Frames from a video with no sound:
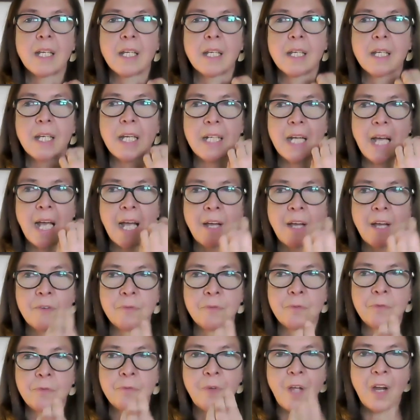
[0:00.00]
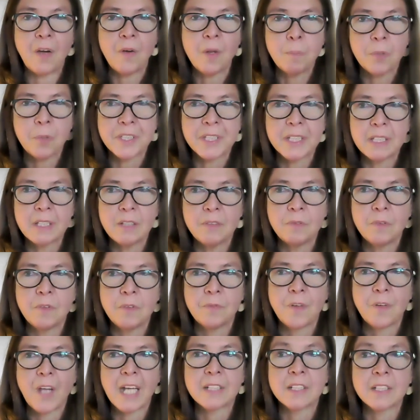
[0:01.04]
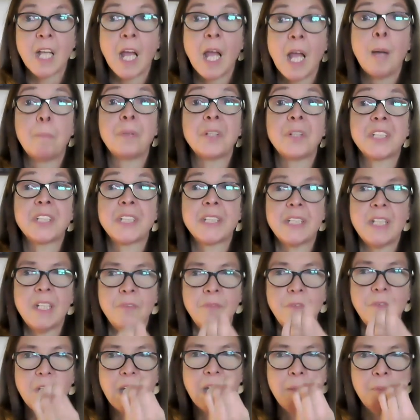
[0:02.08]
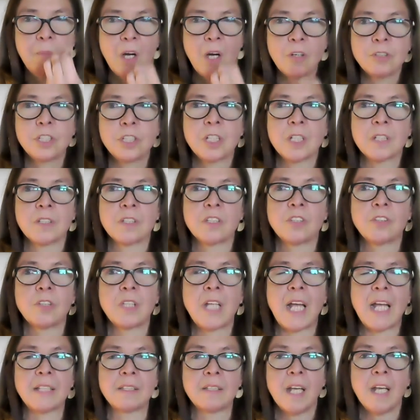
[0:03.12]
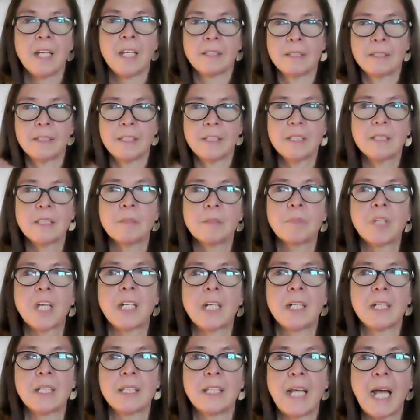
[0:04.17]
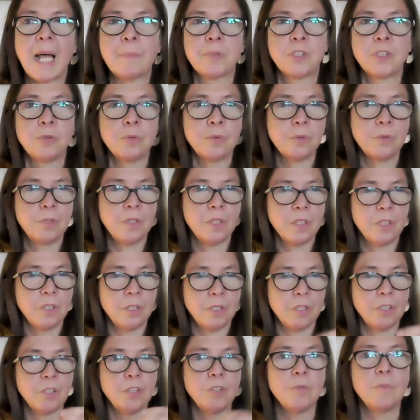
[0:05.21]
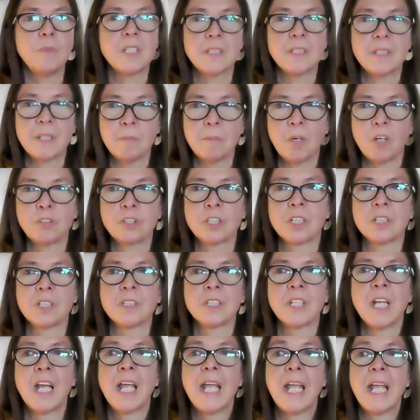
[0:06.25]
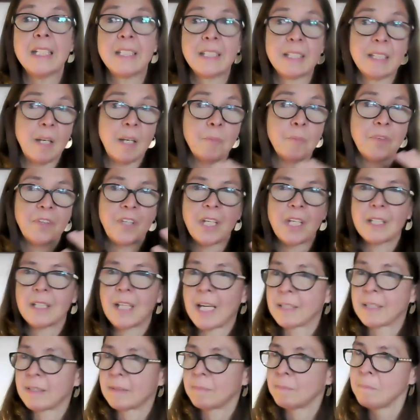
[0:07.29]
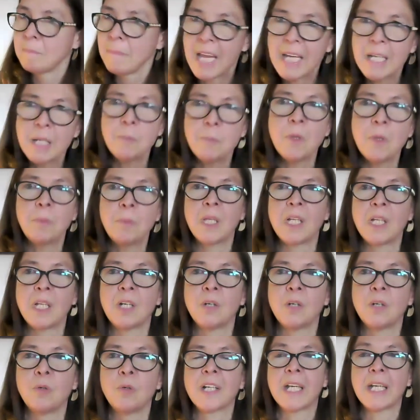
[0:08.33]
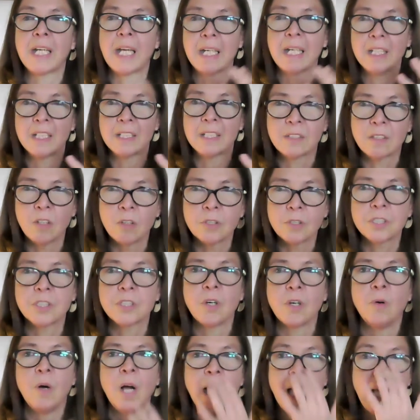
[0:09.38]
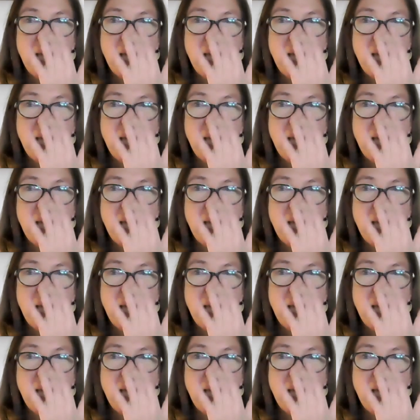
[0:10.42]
can have very positive effects perceiving emotions so that the system can adapt to the human's emotions is something that many people are working and is also